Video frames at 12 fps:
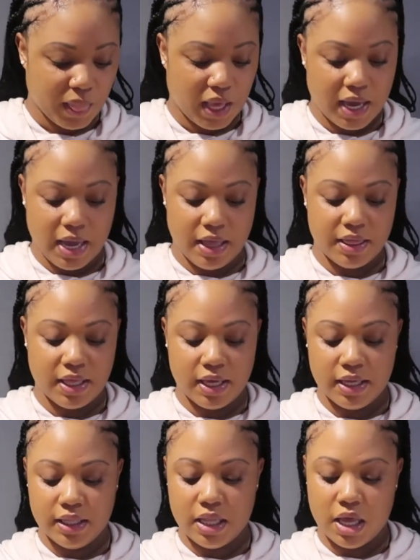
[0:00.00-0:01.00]
And
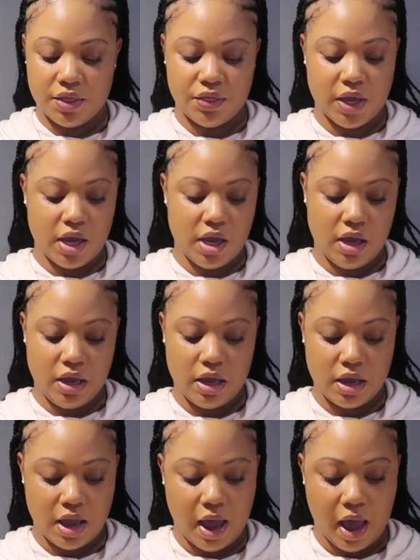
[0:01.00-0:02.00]
then
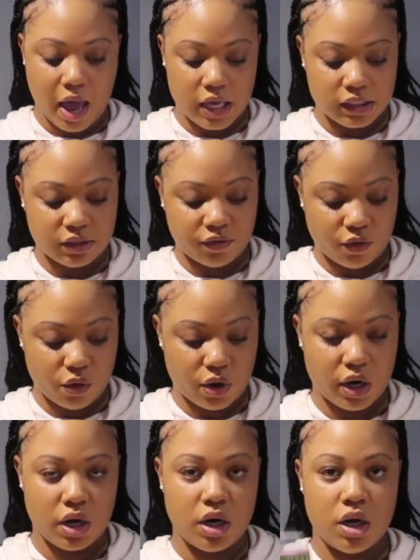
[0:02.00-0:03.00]
they asked for
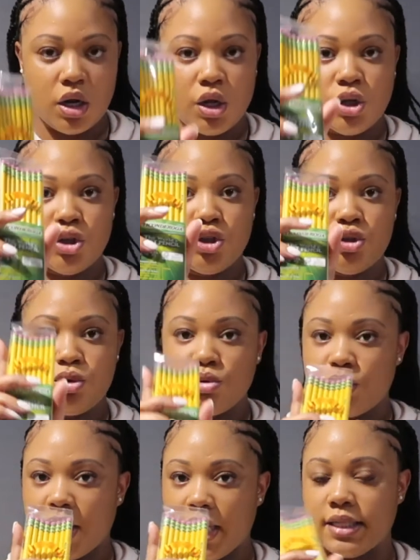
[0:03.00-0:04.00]
2
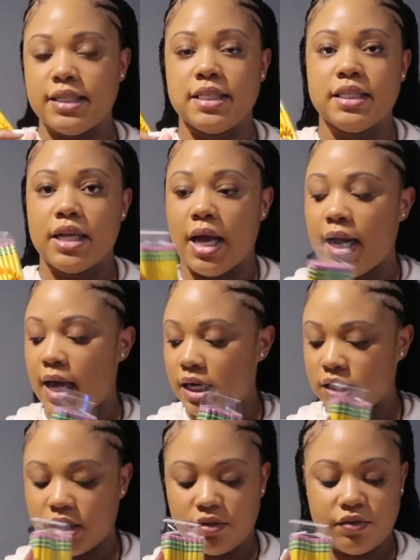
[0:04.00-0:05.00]
cases. A lot of
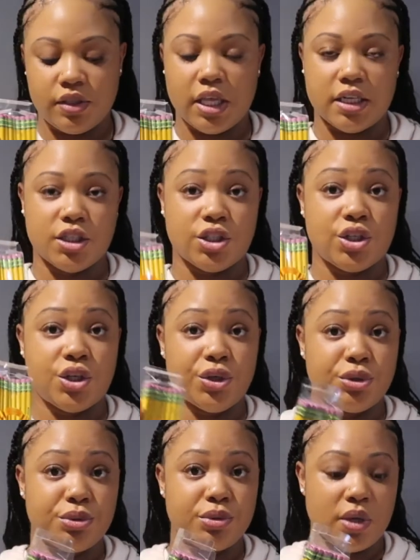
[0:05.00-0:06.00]
stuff that's
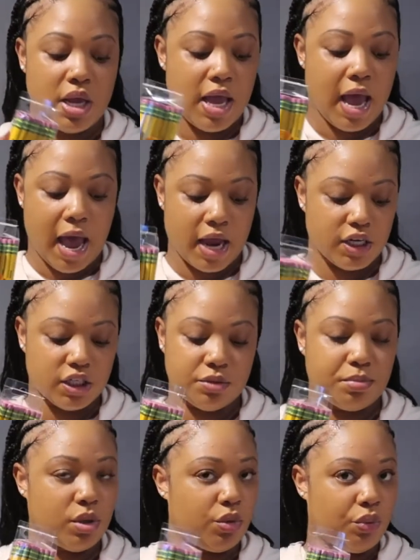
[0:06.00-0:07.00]
2, I just
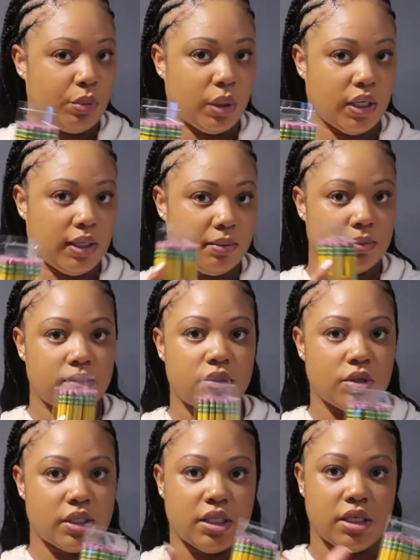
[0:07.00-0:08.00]
put 1 so
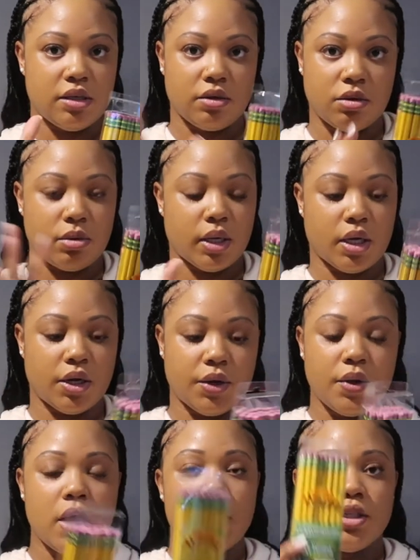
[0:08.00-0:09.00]
it's quicker.
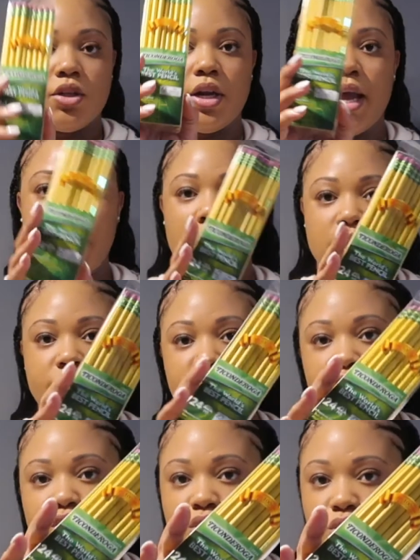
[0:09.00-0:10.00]
So they asked for
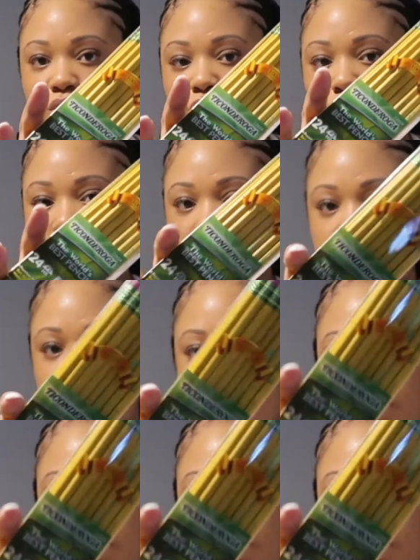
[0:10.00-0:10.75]
2 of these